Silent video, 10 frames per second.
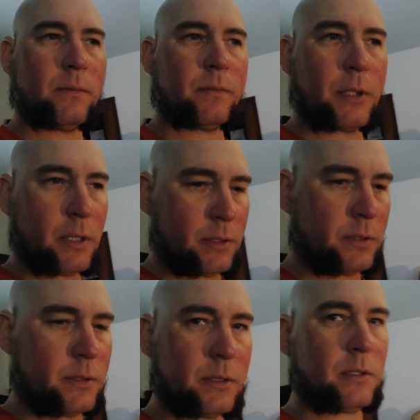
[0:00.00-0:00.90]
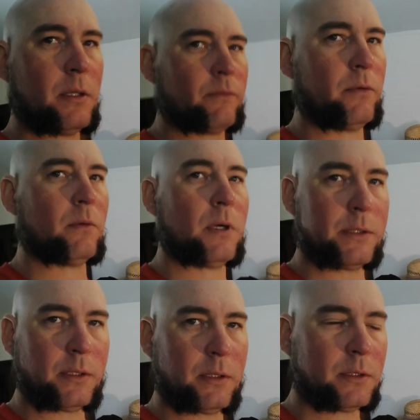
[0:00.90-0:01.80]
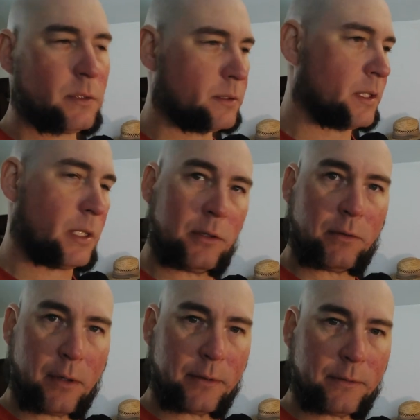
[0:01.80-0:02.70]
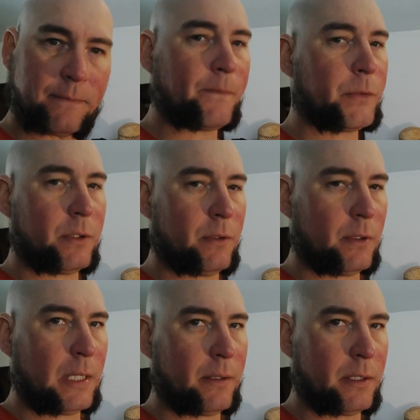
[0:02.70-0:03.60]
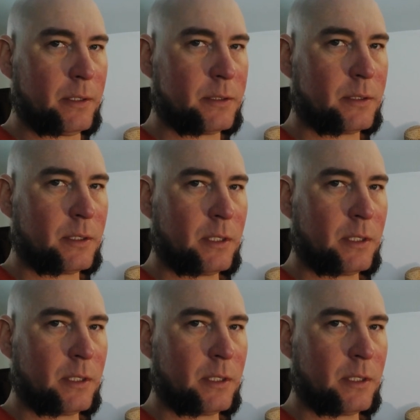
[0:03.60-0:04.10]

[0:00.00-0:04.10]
Because if you're watching this and you garden, you know how it is.